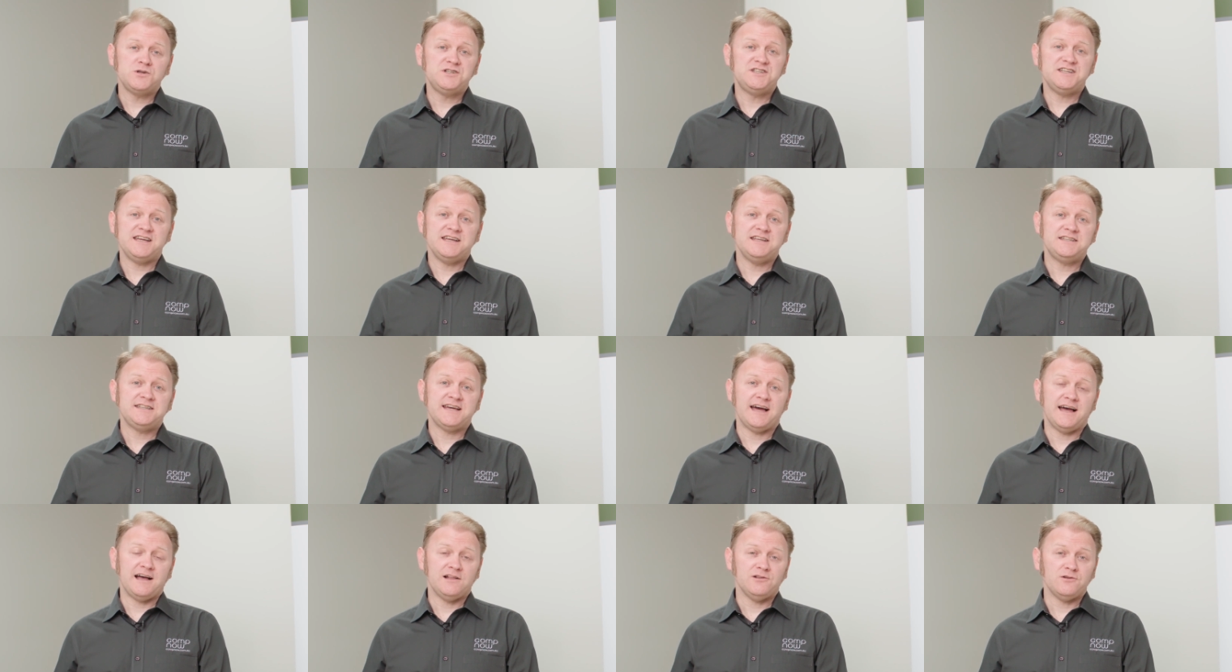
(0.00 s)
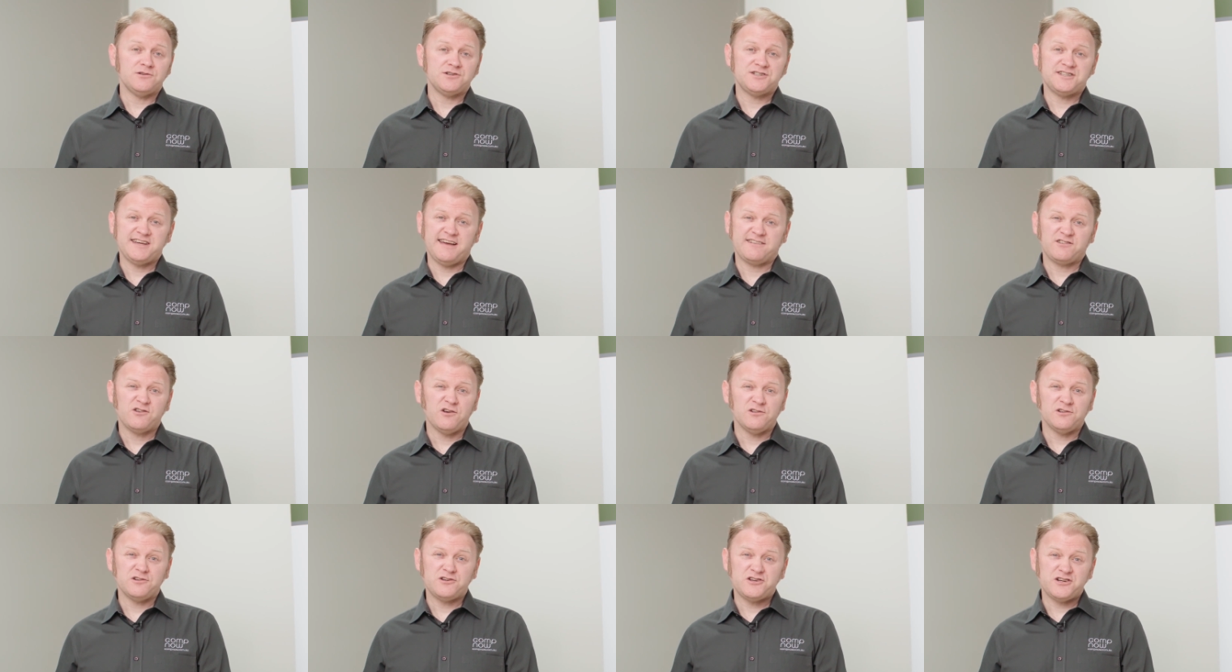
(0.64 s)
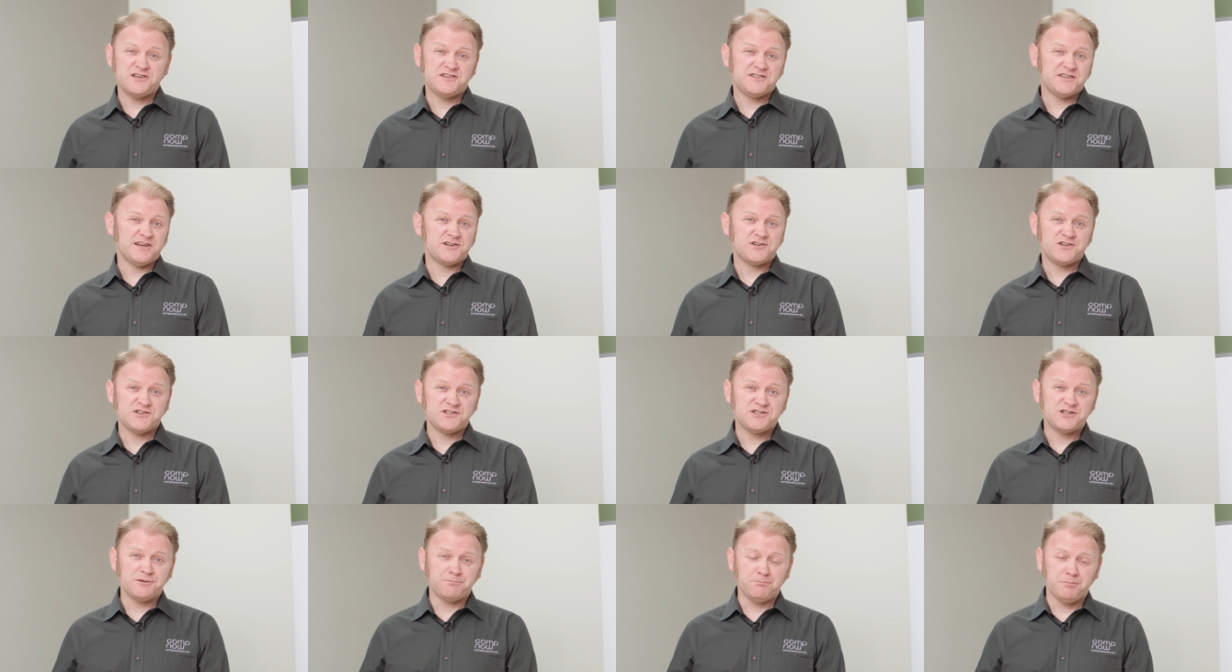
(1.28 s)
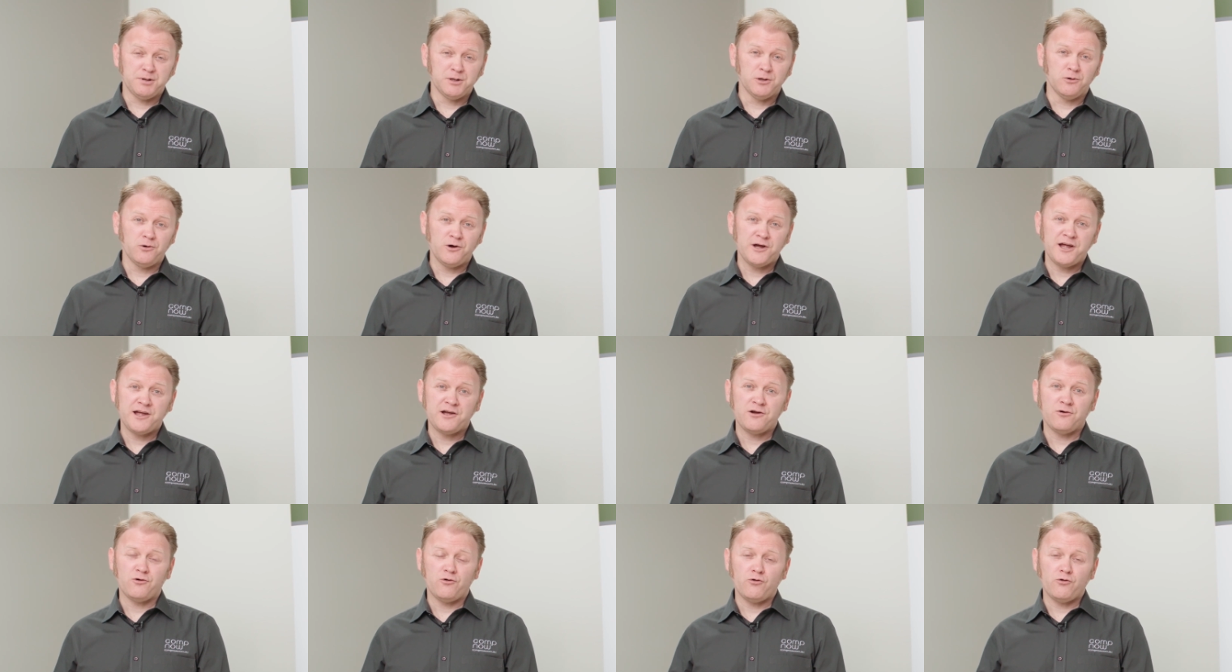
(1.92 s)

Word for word: detail on technologies such as deploying